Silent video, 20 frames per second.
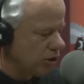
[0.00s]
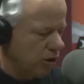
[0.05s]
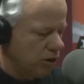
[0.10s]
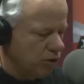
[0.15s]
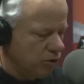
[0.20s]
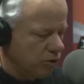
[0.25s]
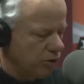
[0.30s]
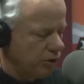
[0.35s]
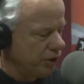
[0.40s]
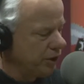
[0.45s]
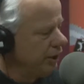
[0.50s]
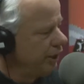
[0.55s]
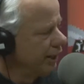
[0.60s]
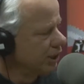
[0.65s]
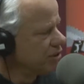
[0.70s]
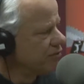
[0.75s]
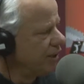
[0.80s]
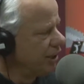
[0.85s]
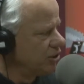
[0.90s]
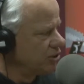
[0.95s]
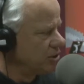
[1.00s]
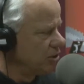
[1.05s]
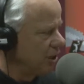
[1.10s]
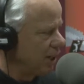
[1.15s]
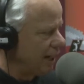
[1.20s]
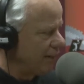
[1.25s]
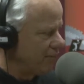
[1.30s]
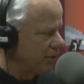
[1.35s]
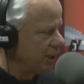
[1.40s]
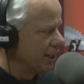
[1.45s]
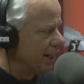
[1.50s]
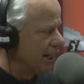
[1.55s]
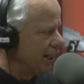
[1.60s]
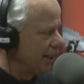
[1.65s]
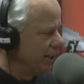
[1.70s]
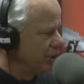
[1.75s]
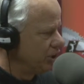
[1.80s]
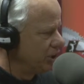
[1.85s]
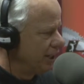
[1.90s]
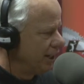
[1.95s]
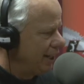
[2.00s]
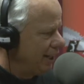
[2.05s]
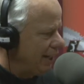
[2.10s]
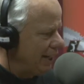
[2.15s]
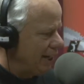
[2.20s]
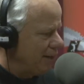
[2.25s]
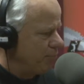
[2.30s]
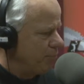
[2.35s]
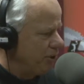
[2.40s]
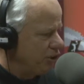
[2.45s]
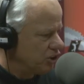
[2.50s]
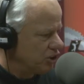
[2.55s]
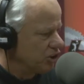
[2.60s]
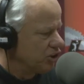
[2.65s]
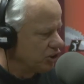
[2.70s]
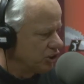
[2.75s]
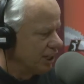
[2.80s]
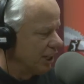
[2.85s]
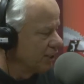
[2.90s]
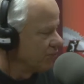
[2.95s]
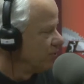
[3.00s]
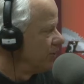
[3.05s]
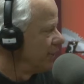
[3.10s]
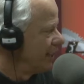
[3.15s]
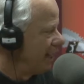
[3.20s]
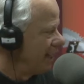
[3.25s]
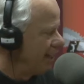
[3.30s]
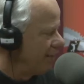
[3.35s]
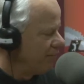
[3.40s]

or go on to the next phase of her life in college and be successful in that?